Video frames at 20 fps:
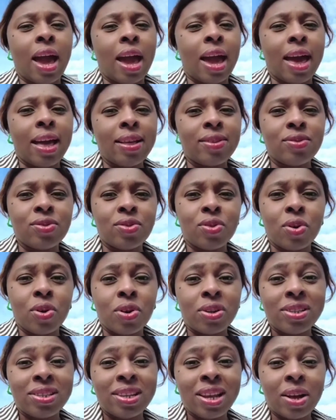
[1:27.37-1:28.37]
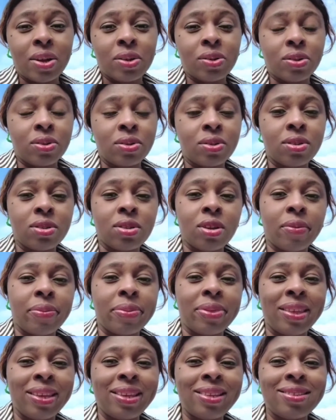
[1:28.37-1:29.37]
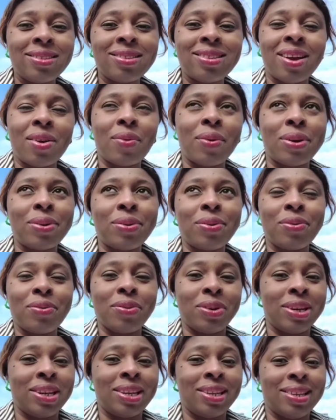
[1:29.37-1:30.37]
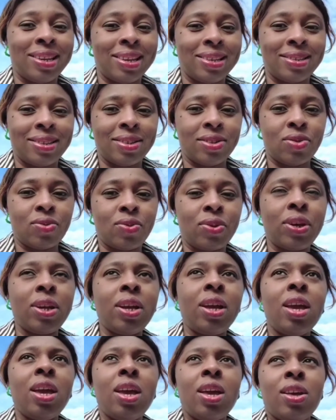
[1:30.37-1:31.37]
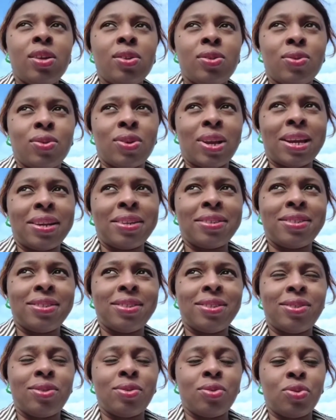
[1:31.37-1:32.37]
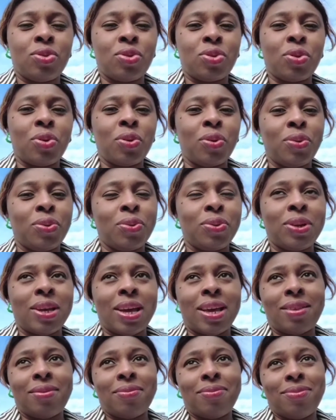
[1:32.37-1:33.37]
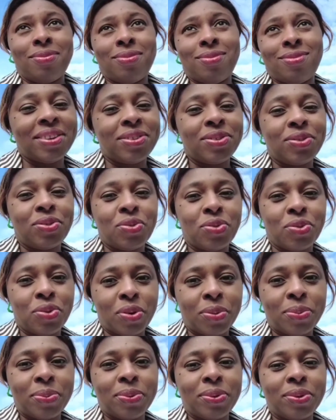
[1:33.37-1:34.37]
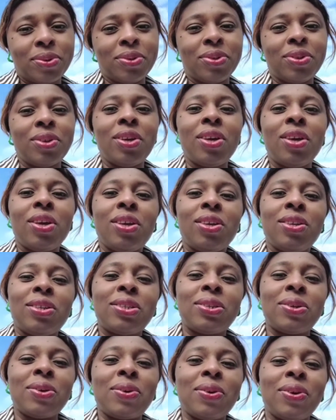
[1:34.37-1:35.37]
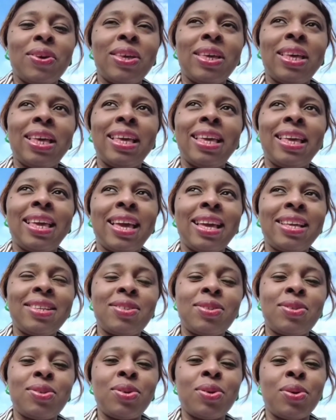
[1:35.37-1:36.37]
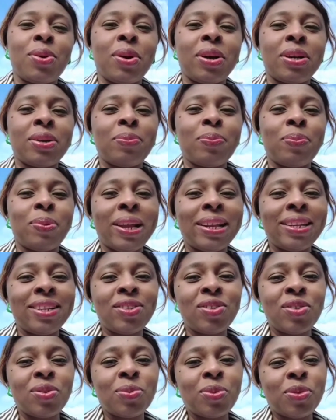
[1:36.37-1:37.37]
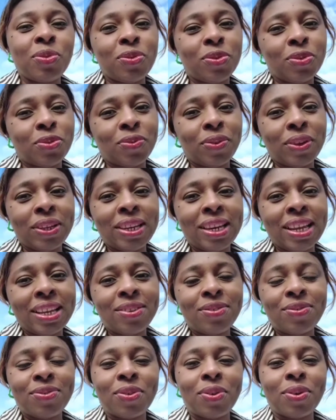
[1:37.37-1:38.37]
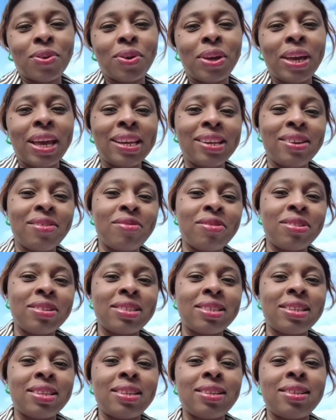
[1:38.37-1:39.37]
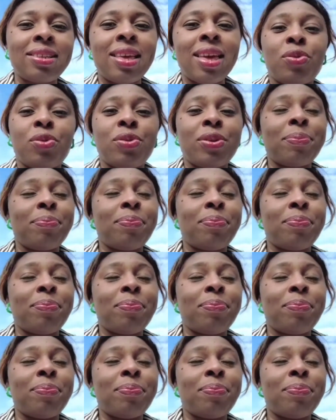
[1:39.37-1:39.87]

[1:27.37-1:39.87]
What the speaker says: I had to cut down on some things that were not really necessary. So that is to show you that there is trouble. So in case you are planning to move to Finland for any reason, you're